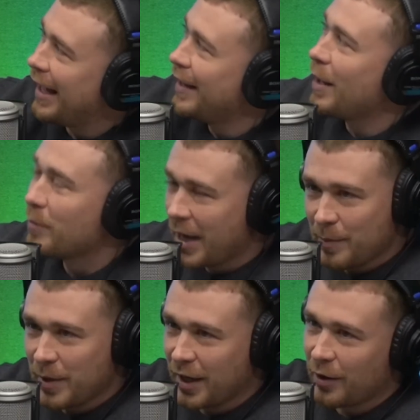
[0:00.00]
and then
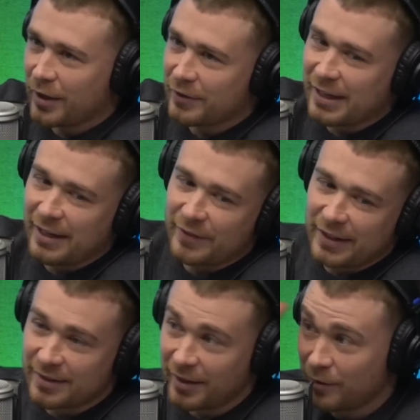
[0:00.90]
maybe going over to the
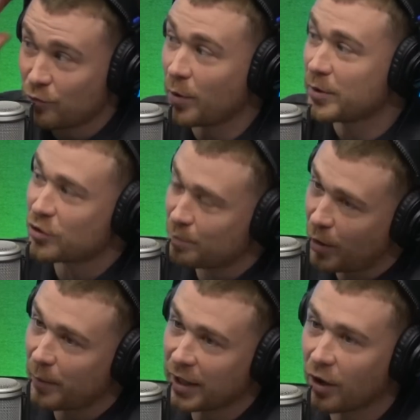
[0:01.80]
left-hand side and Robertson
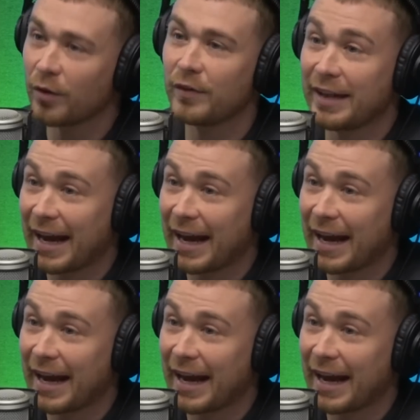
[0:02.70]
bombing on.